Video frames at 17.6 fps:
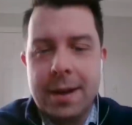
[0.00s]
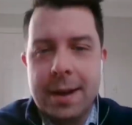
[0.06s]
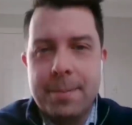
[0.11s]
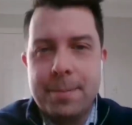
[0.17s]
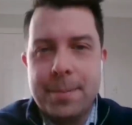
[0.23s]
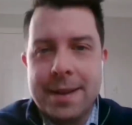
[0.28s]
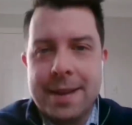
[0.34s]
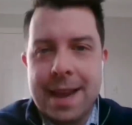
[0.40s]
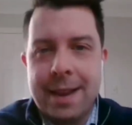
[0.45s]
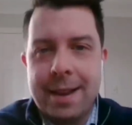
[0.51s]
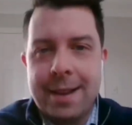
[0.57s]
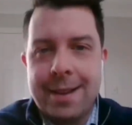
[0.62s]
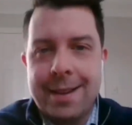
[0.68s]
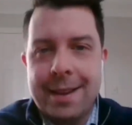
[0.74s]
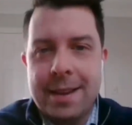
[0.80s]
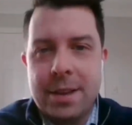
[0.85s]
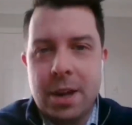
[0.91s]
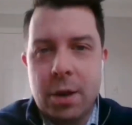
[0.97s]
Minella
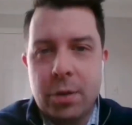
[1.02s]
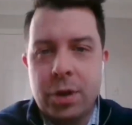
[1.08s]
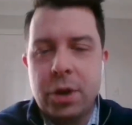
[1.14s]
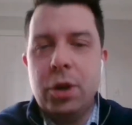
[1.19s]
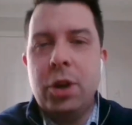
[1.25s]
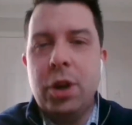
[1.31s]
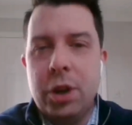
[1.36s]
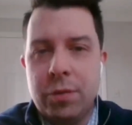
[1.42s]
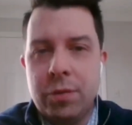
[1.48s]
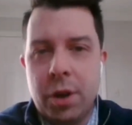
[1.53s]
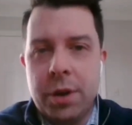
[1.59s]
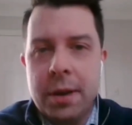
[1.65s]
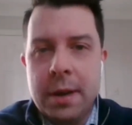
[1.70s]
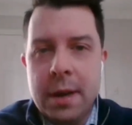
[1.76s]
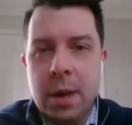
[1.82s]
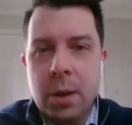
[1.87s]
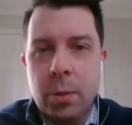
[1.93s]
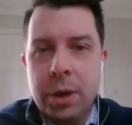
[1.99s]
Indo. And earlier on,
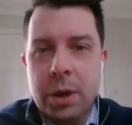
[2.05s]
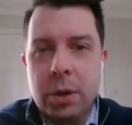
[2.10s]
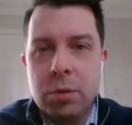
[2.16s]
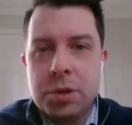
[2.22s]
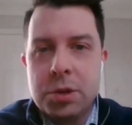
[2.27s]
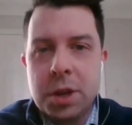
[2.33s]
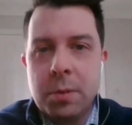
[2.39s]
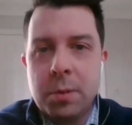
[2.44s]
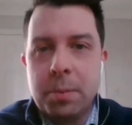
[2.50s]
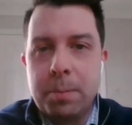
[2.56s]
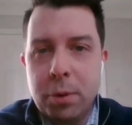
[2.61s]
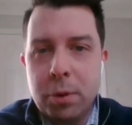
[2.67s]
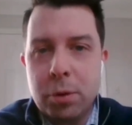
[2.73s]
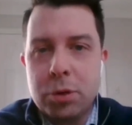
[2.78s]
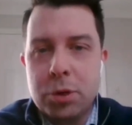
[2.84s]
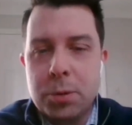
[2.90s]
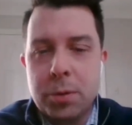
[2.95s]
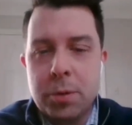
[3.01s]
we caught up with
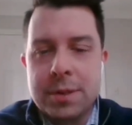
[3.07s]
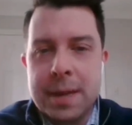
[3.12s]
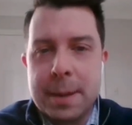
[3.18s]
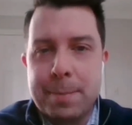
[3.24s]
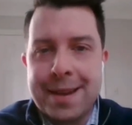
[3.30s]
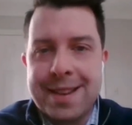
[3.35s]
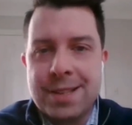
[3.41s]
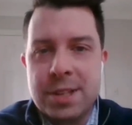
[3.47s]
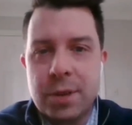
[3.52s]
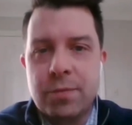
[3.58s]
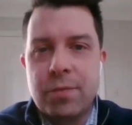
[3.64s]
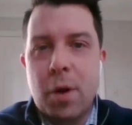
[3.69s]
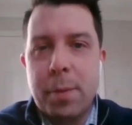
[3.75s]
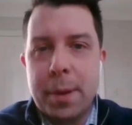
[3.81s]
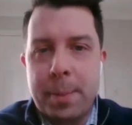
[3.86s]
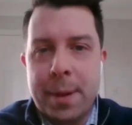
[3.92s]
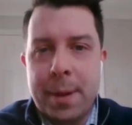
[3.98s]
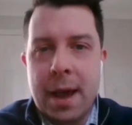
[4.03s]
Boyle Sports ambassador
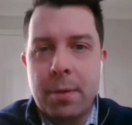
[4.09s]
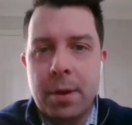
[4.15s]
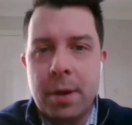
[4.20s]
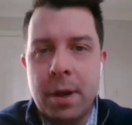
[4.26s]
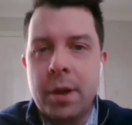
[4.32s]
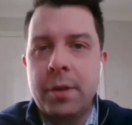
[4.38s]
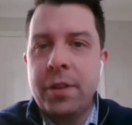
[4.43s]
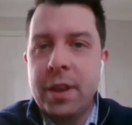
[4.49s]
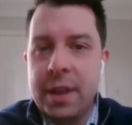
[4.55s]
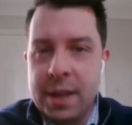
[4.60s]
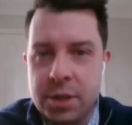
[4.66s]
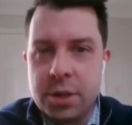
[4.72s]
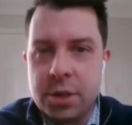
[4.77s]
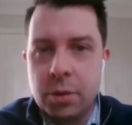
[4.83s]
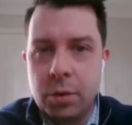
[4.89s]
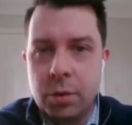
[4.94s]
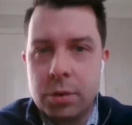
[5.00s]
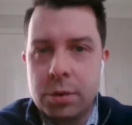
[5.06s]
Robbie Power for his
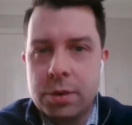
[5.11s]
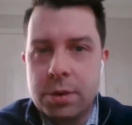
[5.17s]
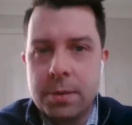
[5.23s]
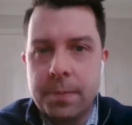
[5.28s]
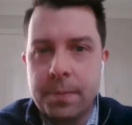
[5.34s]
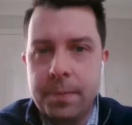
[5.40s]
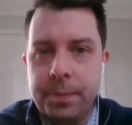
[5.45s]
thoughts.